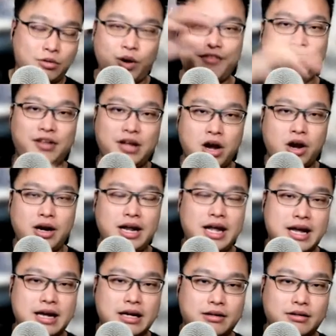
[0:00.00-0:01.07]
with the
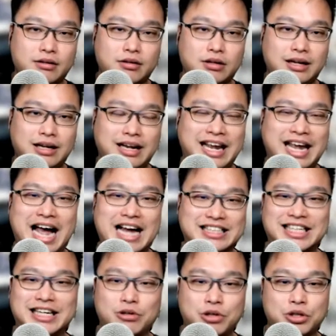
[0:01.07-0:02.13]
earlier
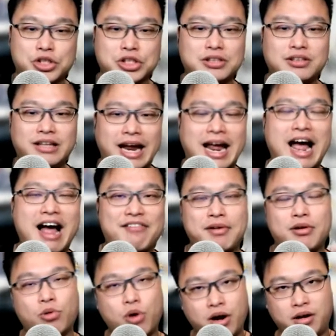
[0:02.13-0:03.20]
cattail cushion, they
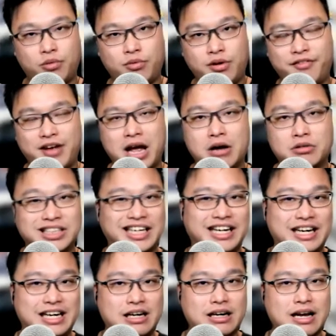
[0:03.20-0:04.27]
have been working with
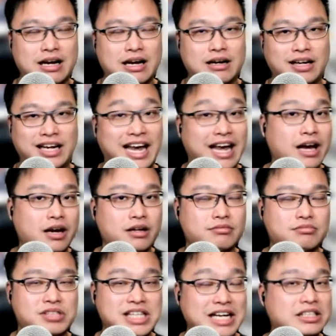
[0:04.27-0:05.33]
elderly
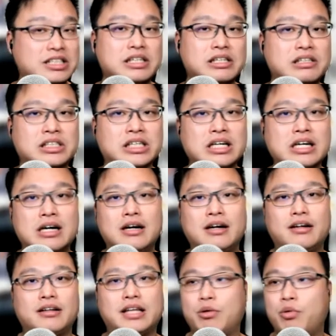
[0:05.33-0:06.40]
care centers.
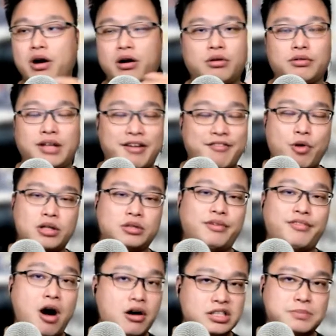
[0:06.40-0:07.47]
They've
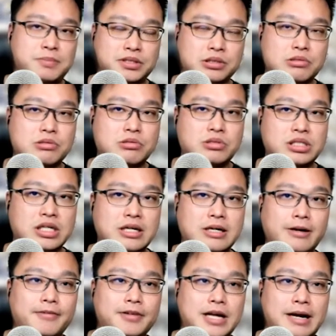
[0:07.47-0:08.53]
worked with hospitals.